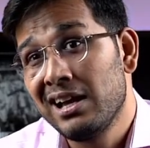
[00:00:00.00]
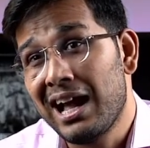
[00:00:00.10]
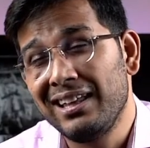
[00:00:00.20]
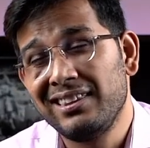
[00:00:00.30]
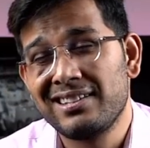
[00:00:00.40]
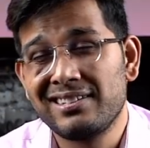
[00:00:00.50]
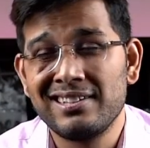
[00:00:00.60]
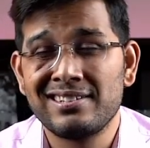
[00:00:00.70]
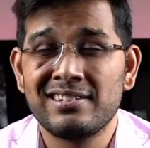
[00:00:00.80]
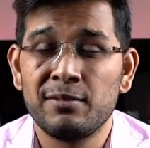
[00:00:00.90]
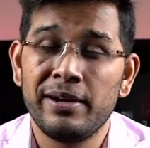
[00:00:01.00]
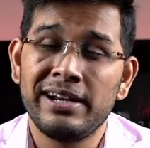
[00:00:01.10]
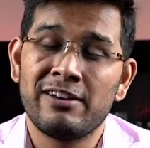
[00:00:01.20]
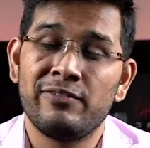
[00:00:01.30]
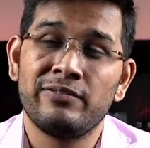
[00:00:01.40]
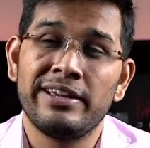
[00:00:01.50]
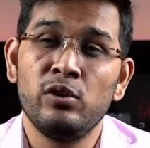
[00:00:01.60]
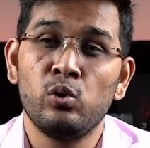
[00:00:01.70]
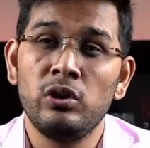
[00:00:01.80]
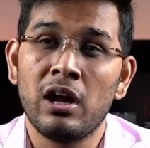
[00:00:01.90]
I think this debate has been very
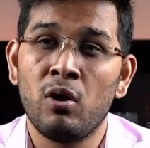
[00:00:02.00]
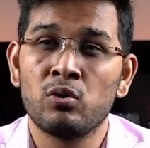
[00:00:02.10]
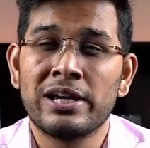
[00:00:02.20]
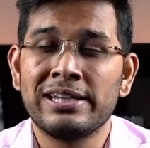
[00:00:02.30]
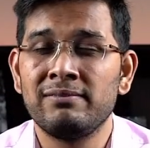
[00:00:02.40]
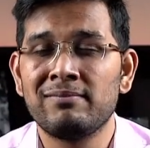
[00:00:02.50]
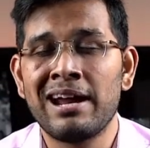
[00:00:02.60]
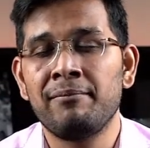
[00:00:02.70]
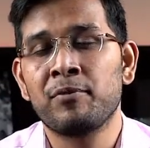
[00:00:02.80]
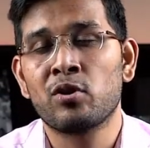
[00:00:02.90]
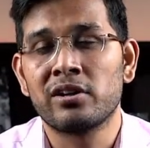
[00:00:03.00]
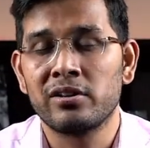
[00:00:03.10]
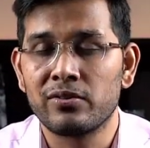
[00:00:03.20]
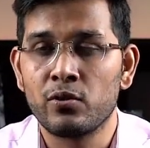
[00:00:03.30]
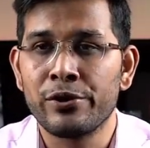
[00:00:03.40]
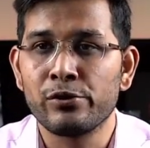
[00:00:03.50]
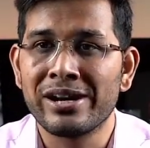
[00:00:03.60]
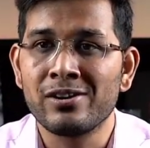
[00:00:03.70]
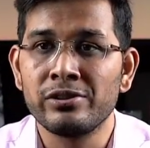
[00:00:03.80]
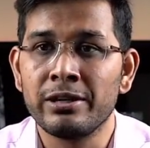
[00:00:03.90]
old now. So I think I'm not going to
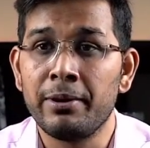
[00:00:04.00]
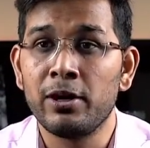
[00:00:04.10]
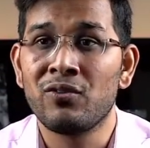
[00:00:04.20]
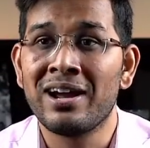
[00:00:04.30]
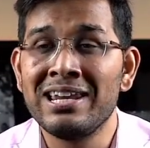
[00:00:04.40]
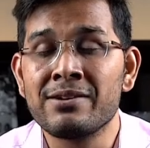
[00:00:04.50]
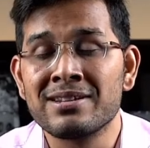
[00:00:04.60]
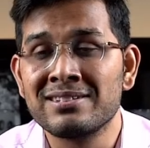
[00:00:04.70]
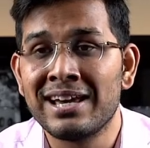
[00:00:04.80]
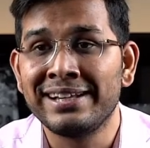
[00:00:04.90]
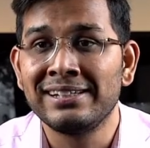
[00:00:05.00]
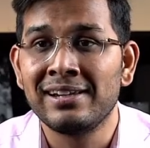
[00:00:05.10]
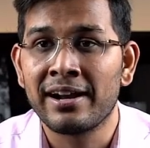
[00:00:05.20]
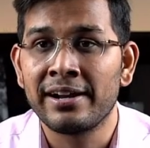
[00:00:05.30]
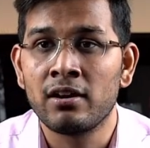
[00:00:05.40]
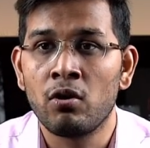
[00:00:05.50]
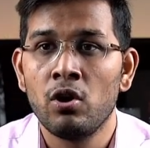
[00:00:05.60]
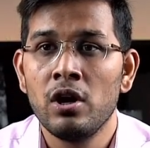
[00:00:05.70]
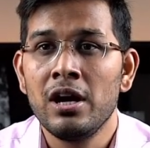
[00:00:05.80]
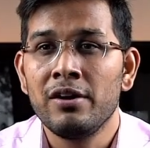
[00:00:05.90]
get into debate of I-League versus ICL right now.